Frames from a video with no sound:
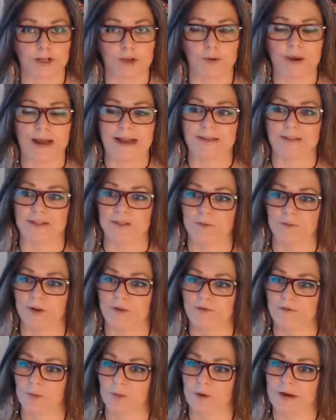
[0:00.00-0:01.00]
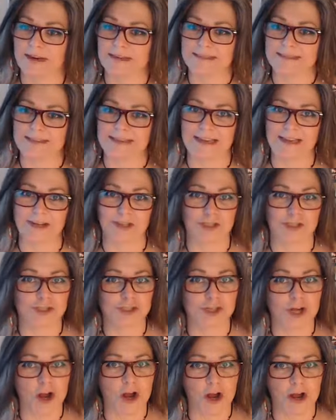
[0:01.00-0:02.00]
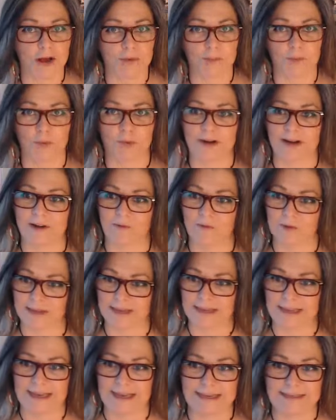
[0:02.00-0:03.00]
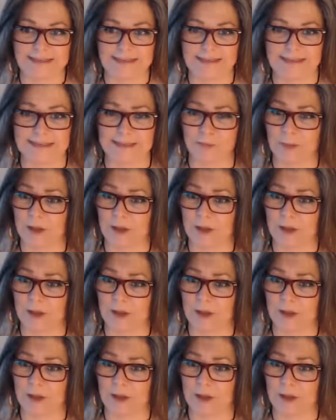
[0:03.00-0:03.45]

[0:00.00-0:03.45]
you had to move away to get a job, whatever the case is.